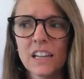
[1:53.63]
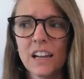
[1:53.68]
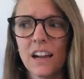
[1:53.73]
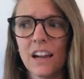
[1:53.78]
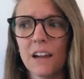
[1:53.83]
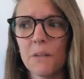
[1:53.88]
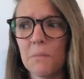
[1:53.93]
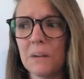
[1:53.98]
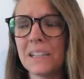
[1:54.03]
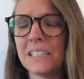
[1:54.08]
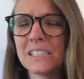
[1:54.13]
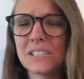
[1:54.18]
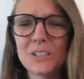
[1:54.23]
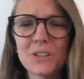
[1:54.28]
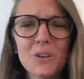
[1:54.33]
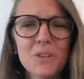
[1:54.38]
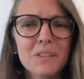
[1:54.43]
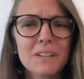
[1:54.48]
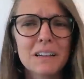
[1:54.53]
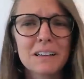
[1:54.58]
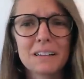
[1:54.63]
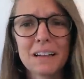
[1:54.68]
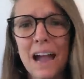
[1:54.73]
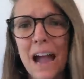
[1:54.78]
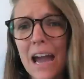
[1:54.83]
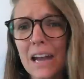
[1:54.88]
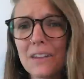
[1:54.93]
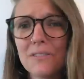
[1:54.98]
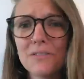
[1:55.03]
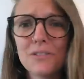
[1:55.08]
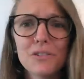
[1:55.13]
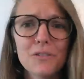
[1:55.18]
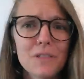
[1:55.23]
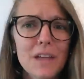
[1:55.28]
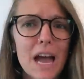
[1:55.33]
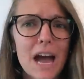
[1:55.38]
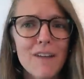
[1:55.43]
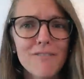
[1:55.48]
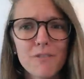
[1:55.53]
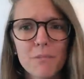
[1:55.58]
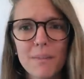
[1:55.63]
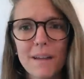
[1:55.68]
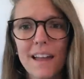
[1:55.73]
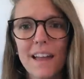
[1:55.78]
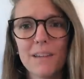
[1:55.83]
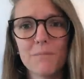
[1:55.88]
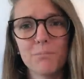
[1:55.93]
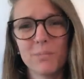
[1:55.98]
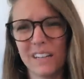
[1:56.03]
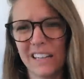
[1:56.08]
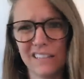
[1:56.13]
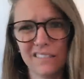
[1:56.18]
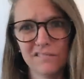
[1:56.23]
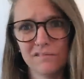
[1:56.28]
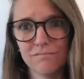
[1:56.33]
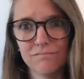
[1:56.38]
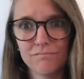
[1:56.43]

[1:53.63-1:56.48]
Um, I still kind of knew the alphabet, but